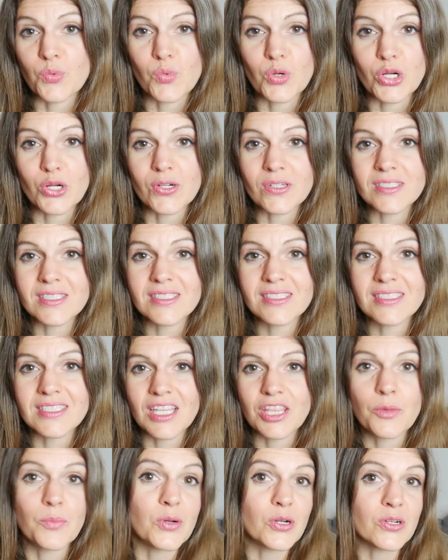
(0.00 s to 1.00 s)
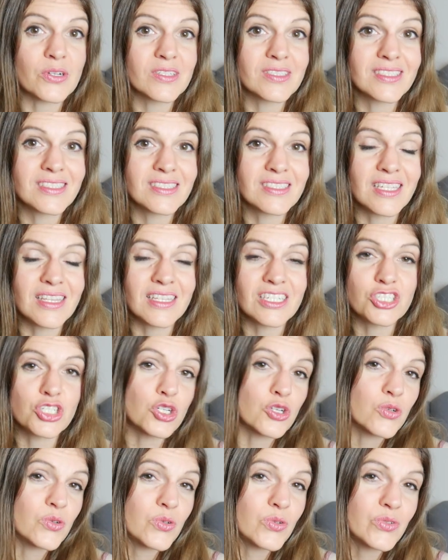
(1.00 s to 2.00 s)
words and the books and the
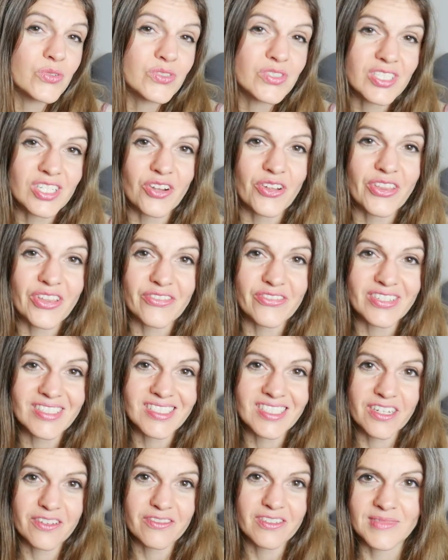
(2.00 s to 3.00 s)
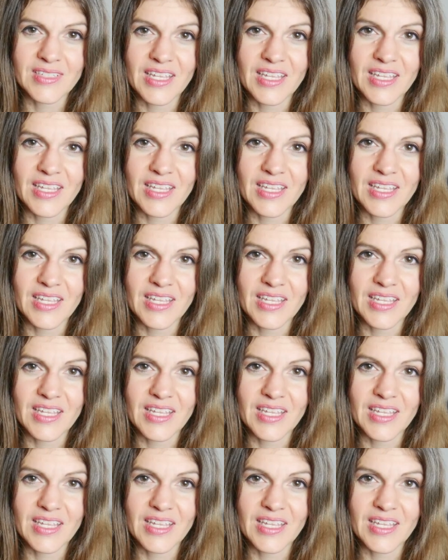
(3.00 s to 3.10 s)
journals and all that fun stuff.